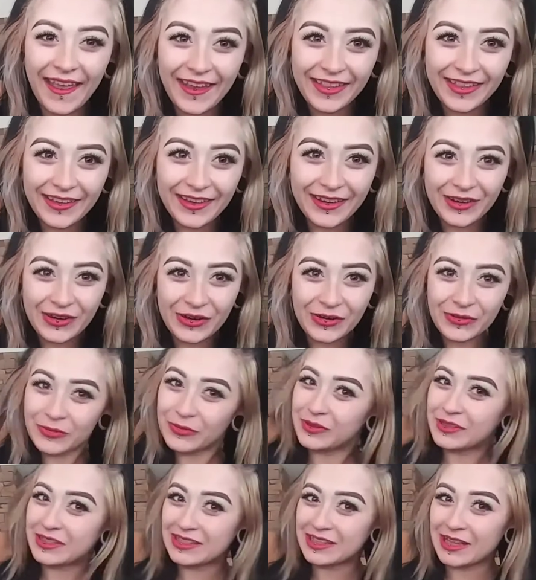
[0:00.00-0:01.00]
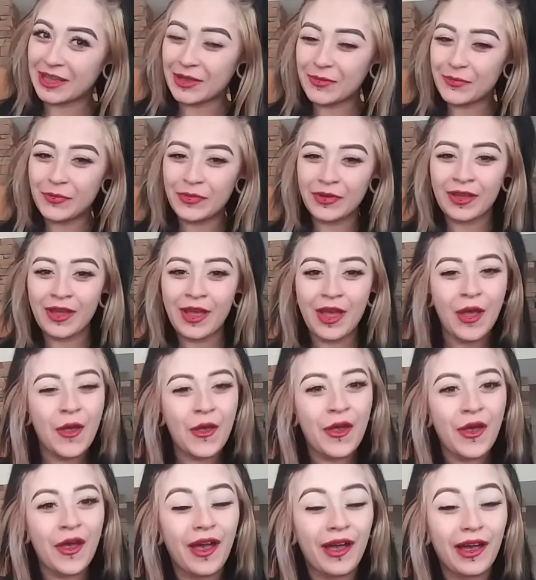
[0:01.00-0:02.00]
there, what's up?
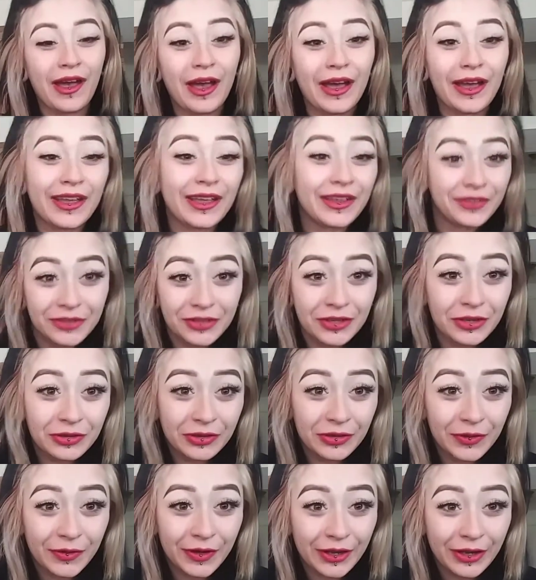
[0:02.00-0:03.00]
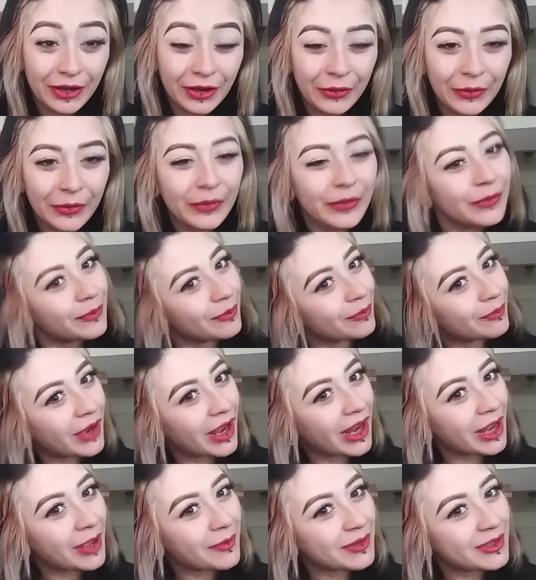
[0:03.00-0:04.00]
If you don't already know,
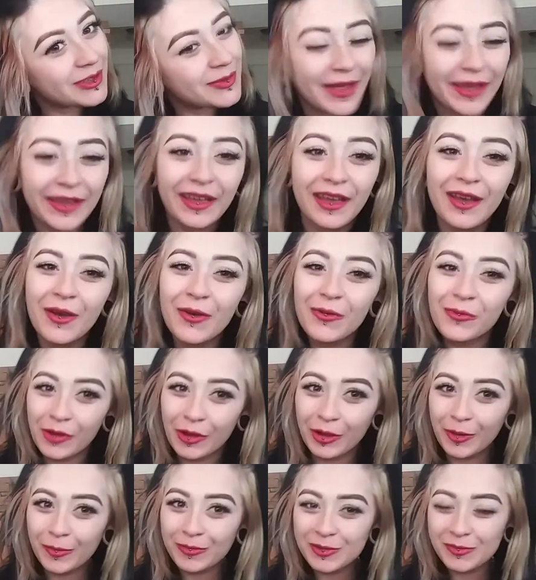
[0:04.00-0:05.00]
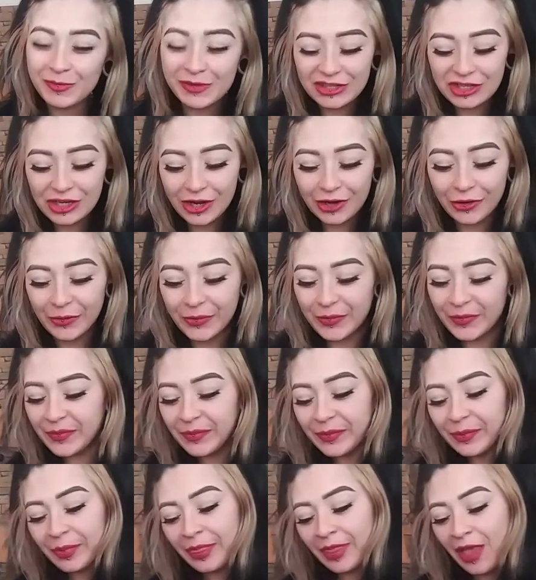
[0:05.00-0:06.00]
my name is Becca. Welcome to my channel.
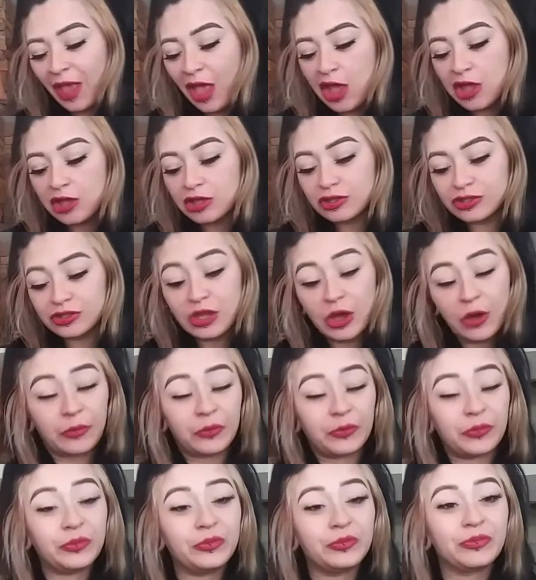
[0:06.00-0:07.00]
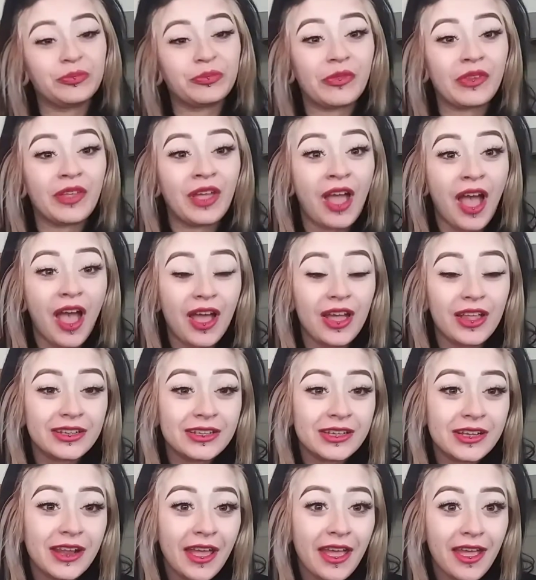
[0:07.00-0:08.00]
So,
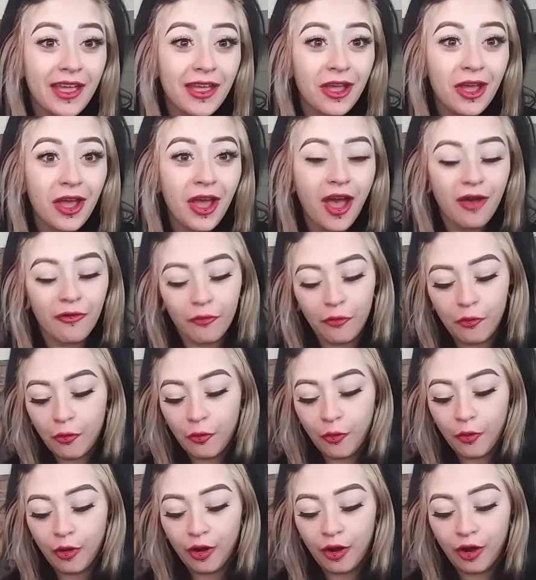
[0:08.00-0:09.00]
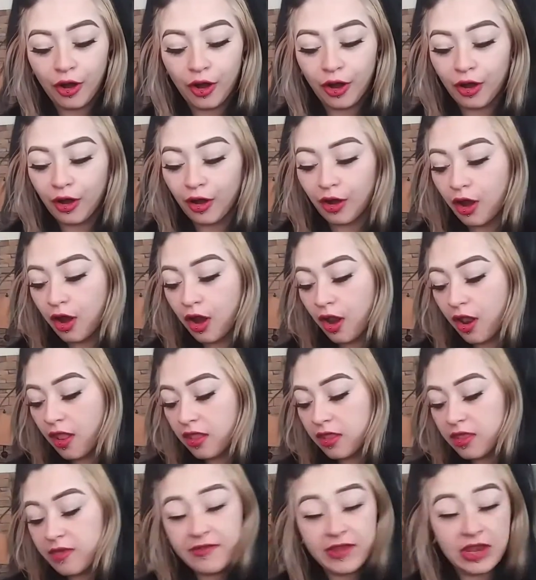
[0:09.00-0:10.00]
today for
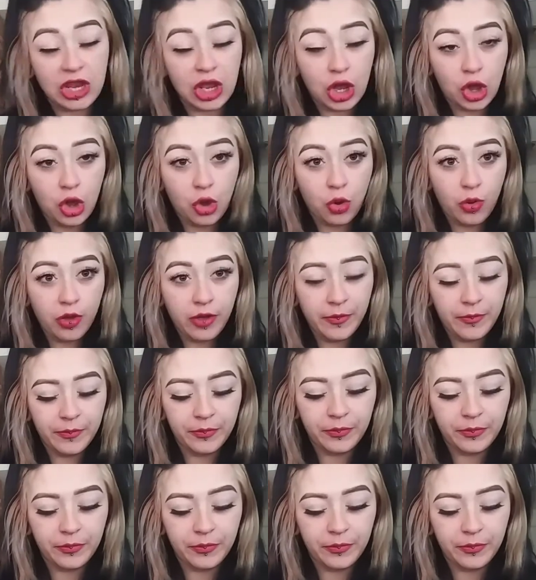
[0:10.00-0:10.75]
the video,